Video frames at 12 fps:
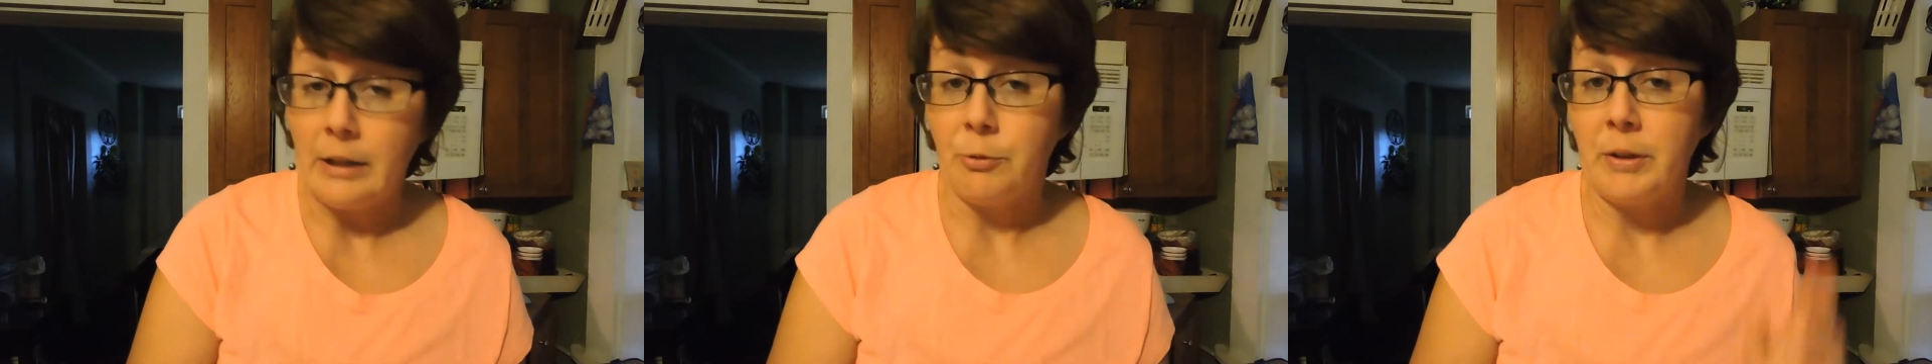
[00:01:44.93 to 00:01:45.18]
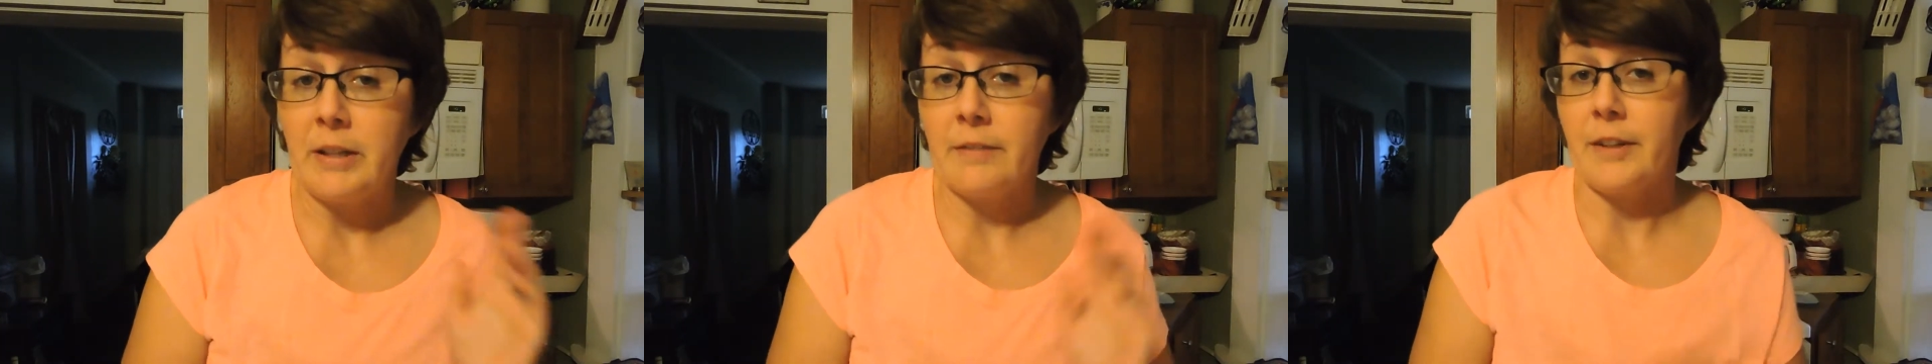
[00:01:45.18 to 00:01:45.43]

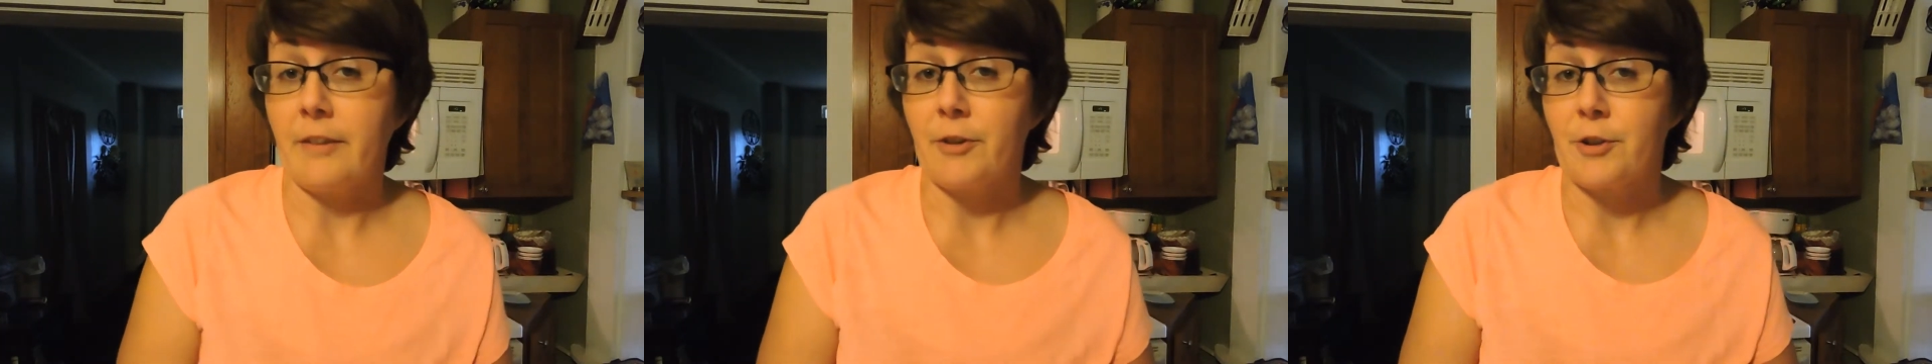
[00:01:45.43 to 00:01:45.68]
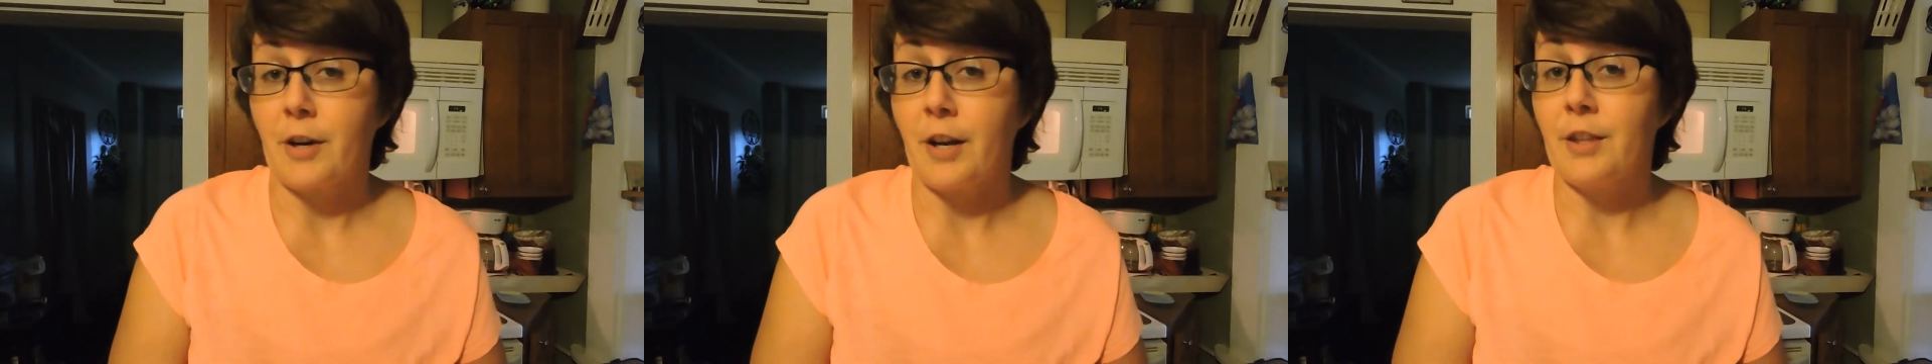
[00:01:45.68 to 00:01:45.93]
we have never
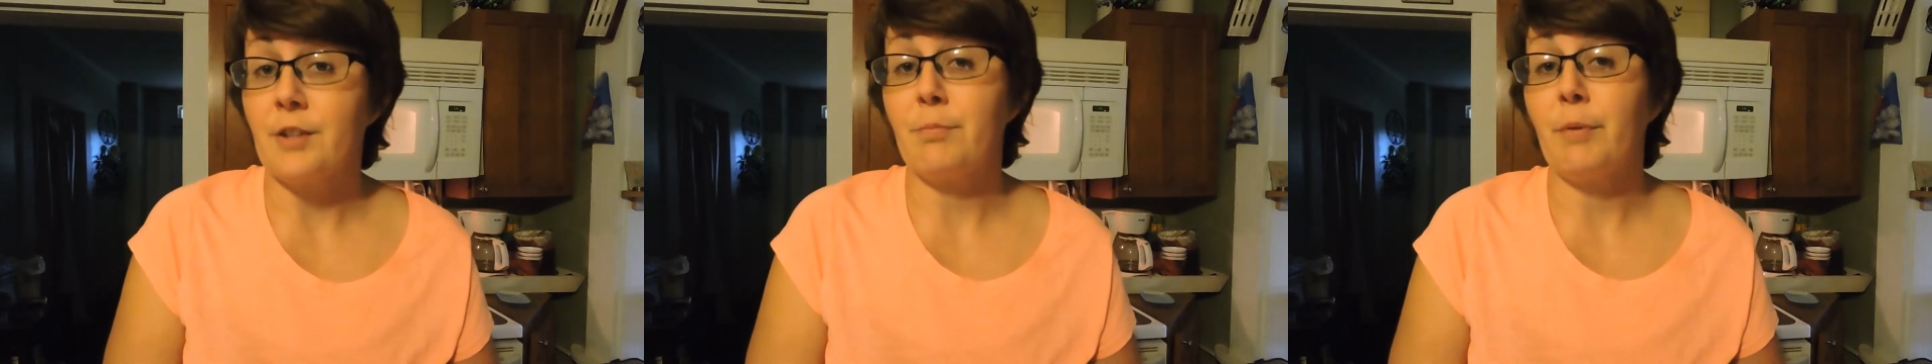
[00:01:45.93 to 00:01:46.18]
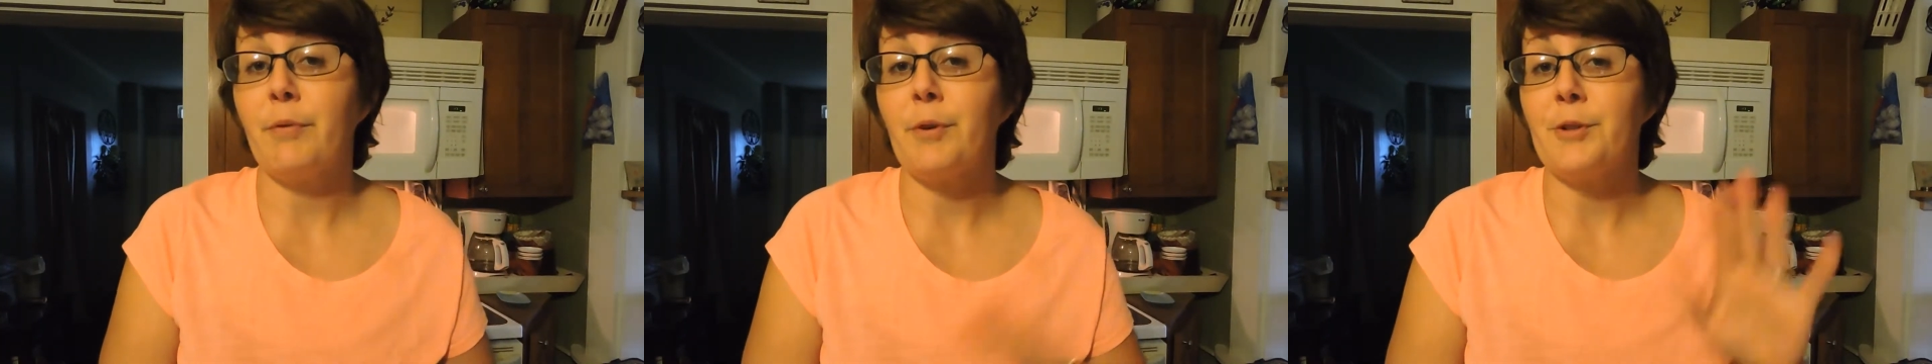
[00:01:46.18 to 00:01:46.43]
tried this
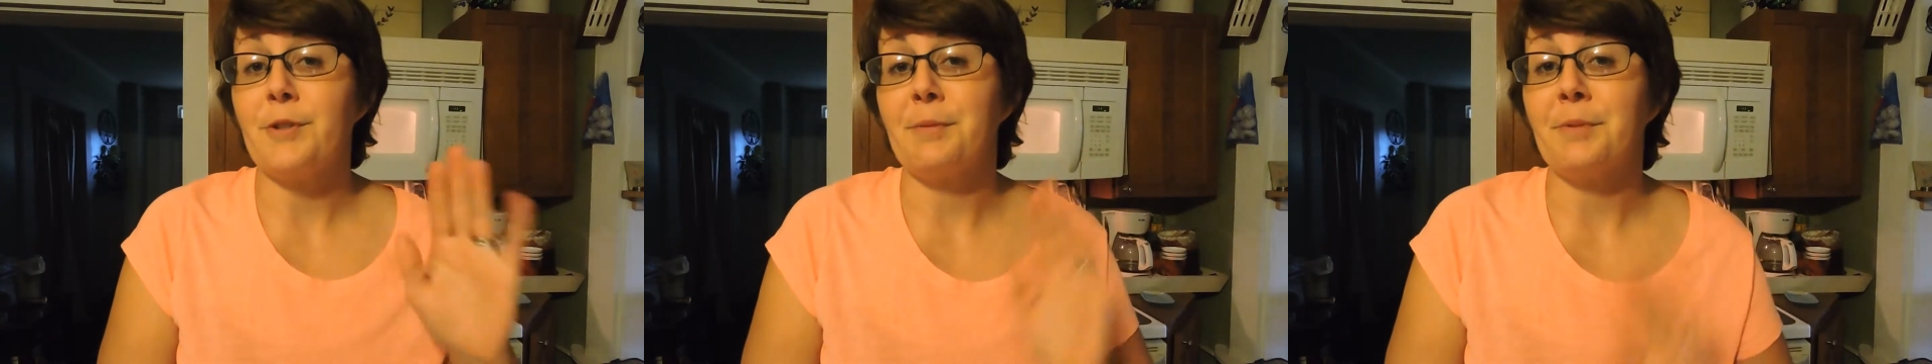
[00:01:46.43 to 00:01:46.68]
before, so I'm